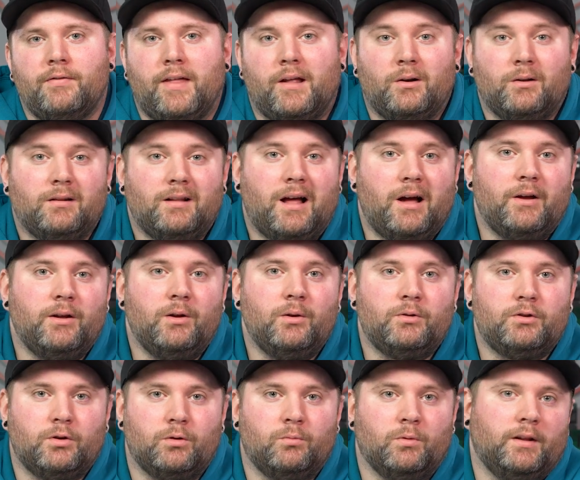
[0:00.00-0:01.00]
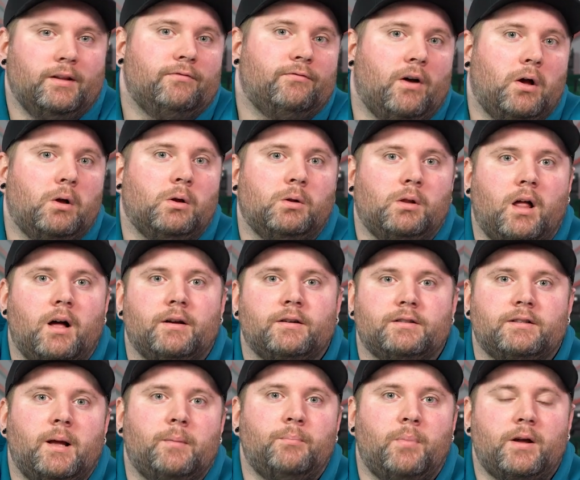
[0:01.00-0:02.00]
That'll allow you to really follow along
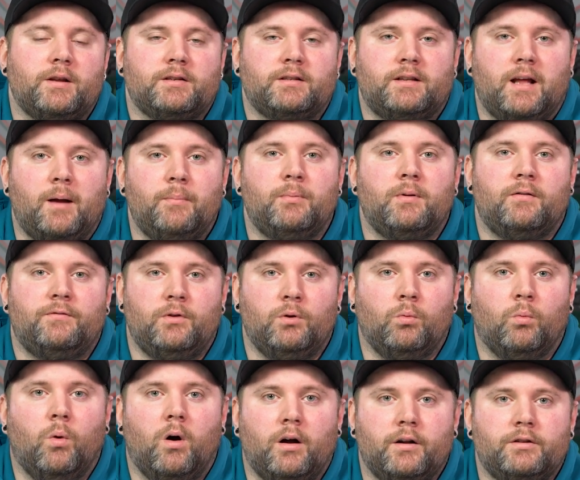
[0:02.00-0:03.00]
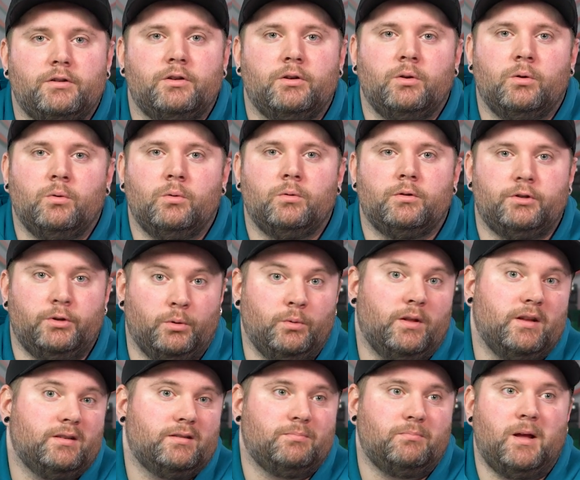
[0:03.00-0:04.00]
step by step if you want to do
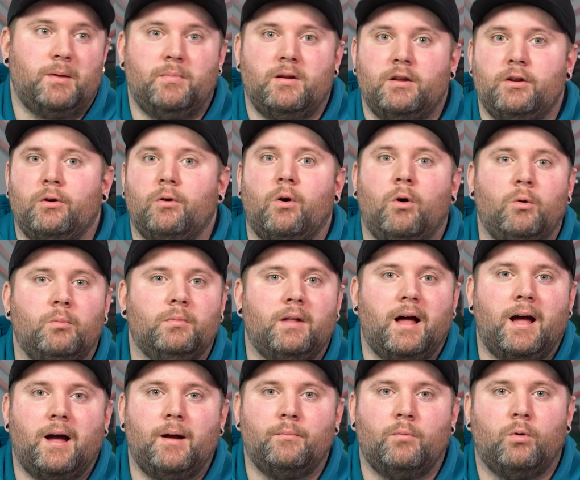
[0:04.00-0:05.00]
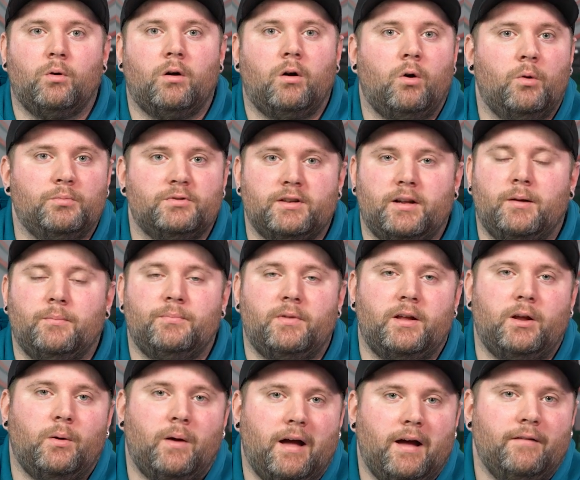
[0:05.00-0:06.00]
this maybe in your home lab or a home setup that
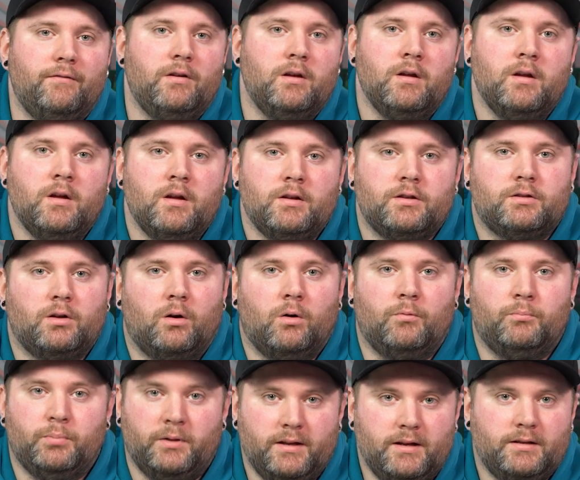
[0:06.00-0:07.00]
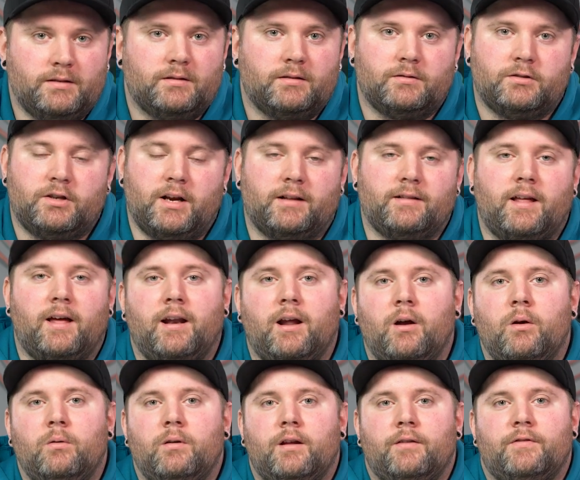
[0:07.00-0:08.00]
you have. So please check that
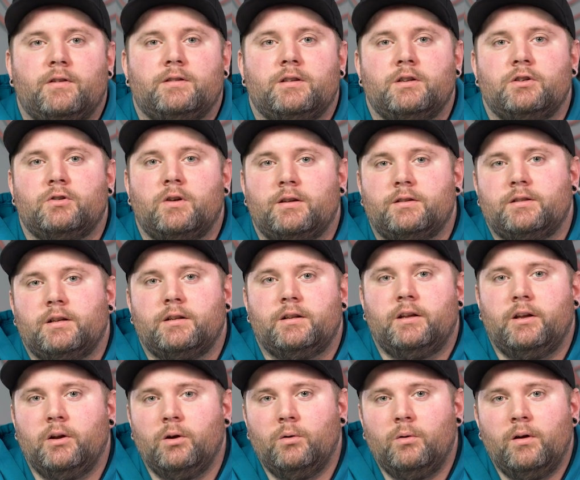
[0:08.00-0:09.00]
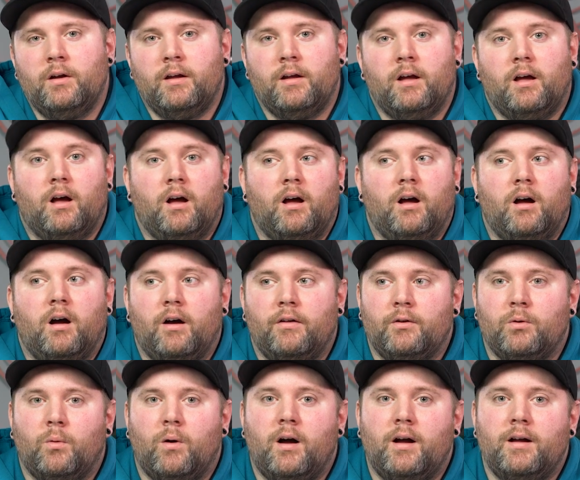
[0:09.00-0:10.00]
out if it's interesting to you. Uh,
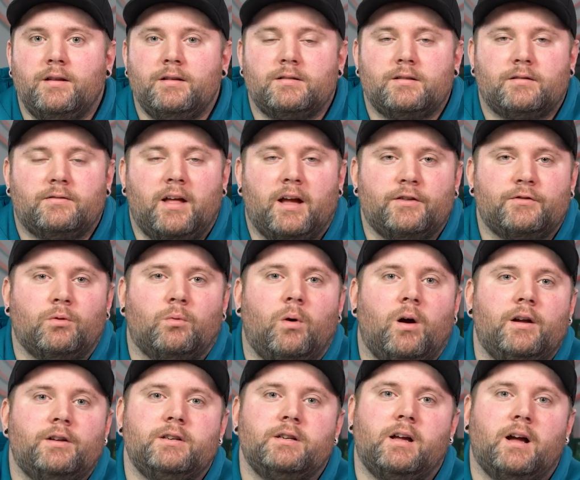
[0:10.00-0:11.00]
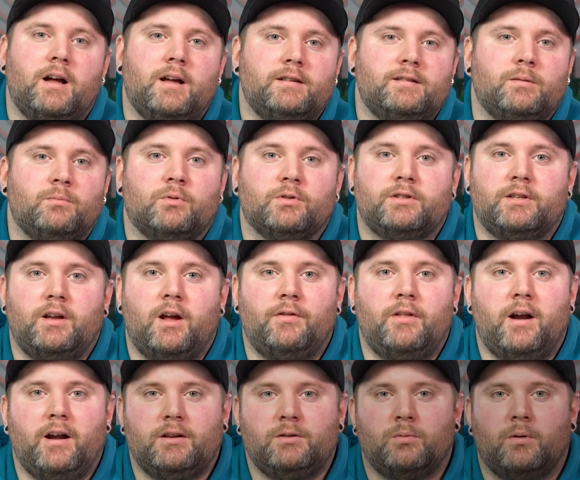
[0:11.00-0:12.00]
otherwise, thanks for watching, guys, and we'll see you on
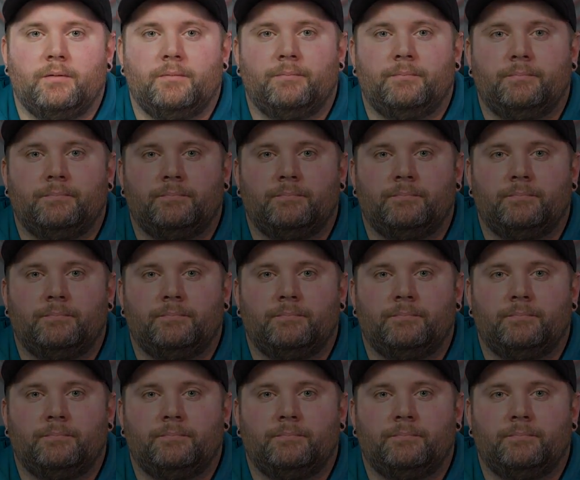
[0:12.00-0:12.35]
the next one.